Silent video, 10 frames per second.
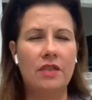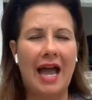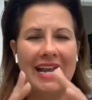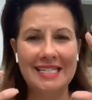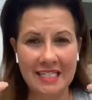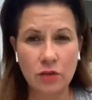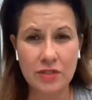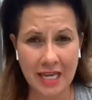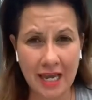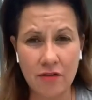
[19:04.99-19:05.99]
the ideal
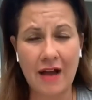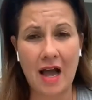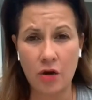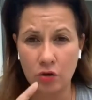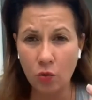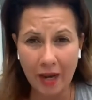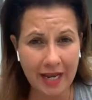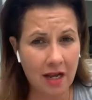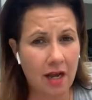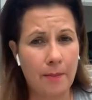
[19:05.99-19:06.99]
day of how to
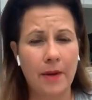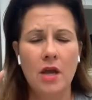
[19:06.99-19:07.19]
wake up